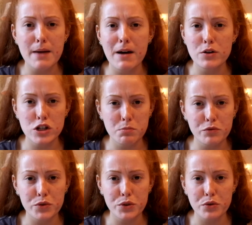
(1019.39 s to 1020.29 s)
came out just
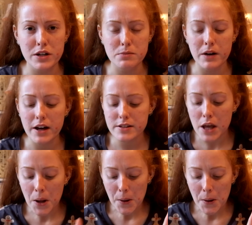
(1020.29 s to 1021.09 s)
before the Christmas.